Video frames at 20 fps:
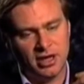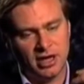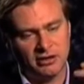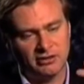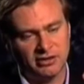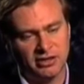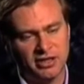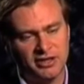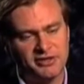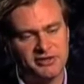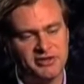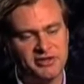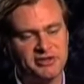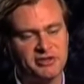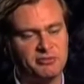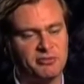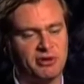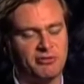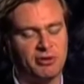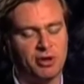
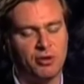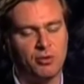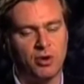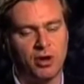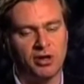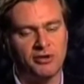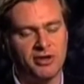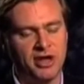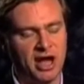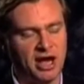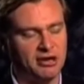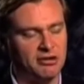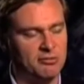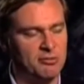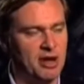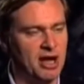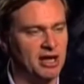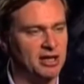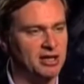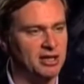athleticism that required, the
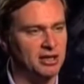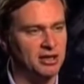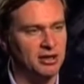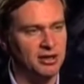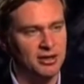acrobatic